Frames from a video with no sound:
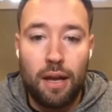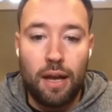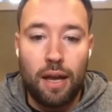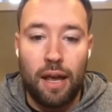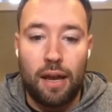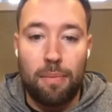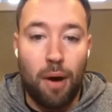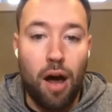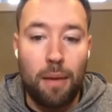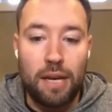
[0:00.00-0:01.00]
and
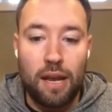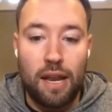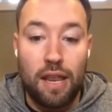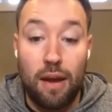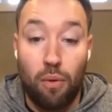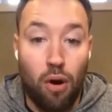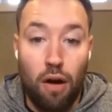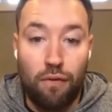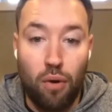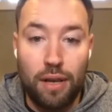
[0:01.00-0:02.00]
Bob, and they were all
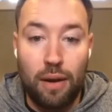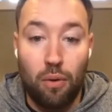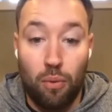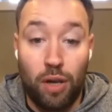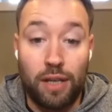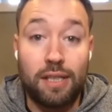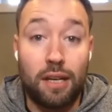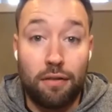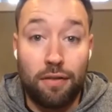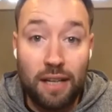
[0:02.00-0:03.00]
for it, and they were willing to
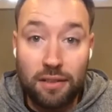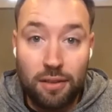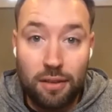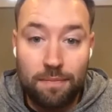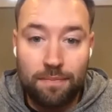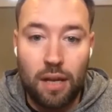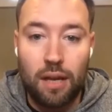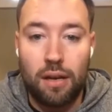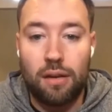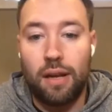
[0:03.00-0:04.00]
invest
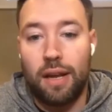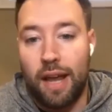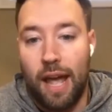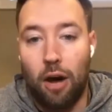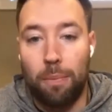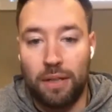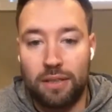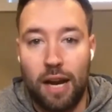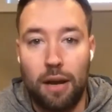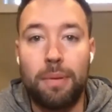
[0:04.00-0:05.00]
and help us
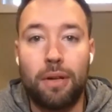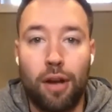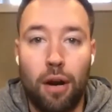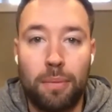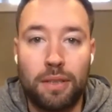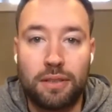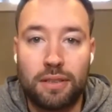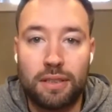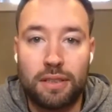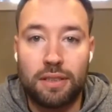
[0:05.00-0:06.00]
kind of build our
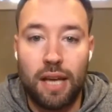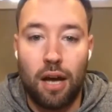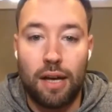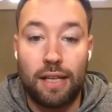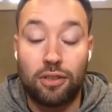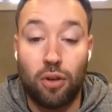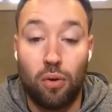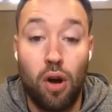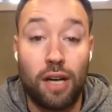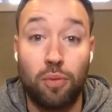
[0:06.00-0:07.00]
businesses, as so
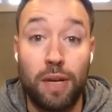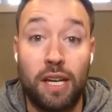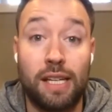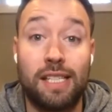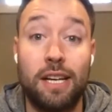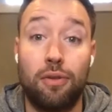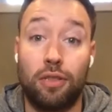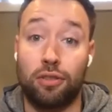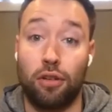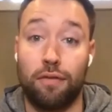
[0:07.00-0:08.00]
long as we could continue to
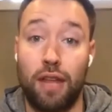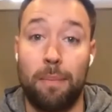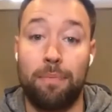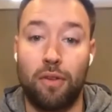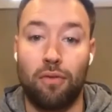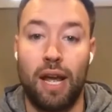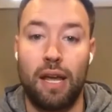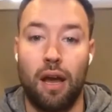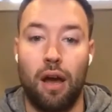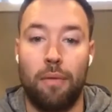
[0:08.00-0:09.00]
serve them, right?
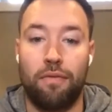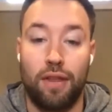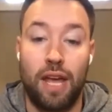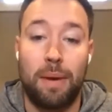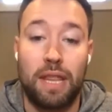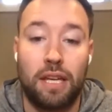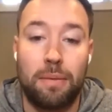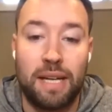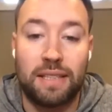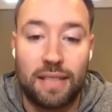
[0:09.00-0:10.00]
For them, I think it
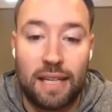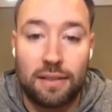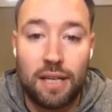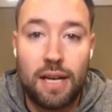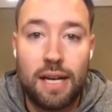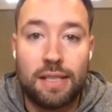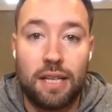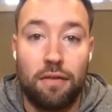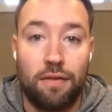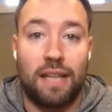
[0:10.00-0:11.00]
made sense to
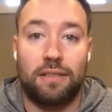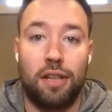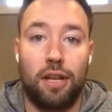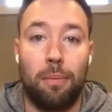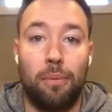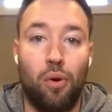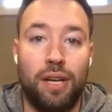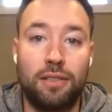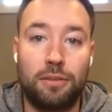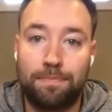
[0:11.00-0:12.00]
invest in their
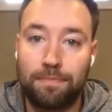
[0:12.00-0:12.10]
employees,